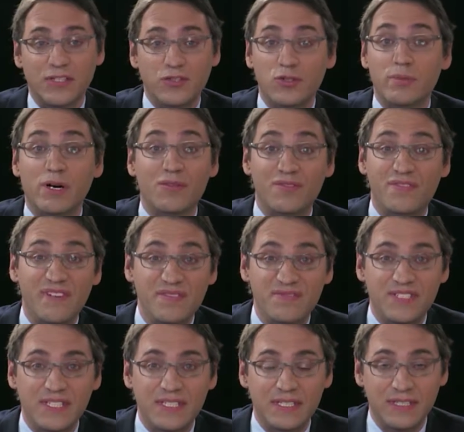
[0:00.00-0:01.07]
to about
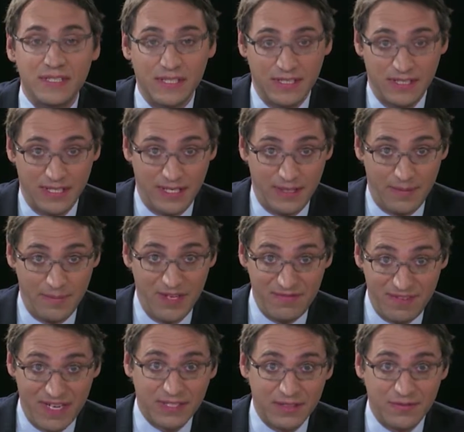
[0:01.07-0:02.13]
50
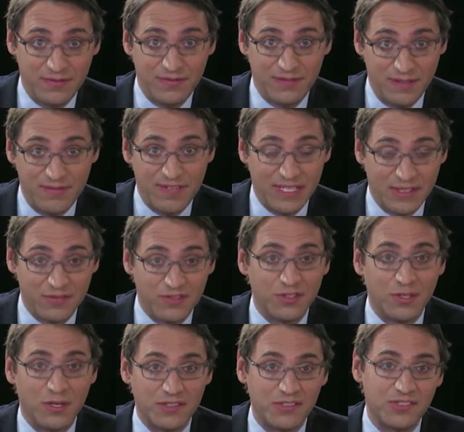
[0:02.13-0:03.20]
effective
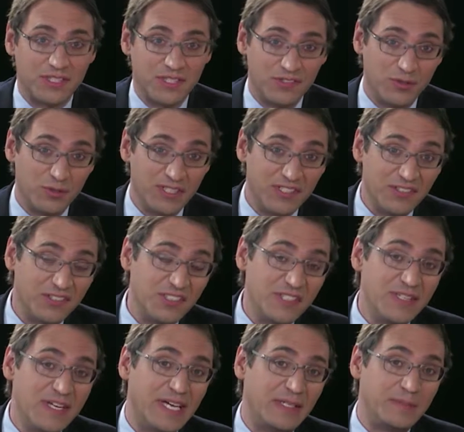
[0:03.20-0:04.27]
stocks. And so you can see
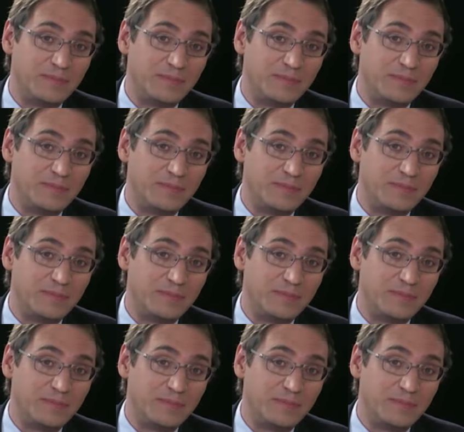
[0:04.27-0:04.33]
that